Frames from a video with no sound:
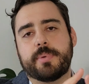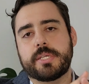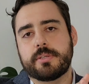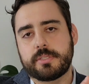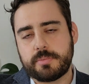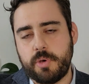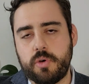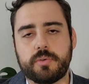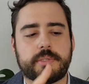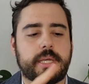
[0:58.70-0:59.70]
patient
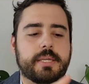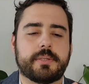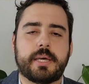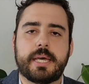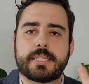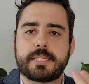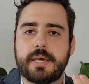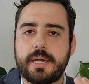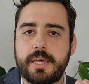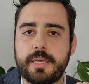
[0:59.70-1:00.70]
smokes, has a
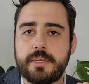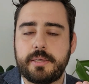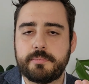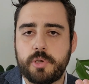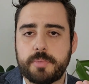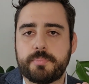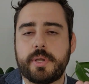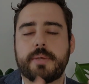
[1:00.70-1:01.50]
high blood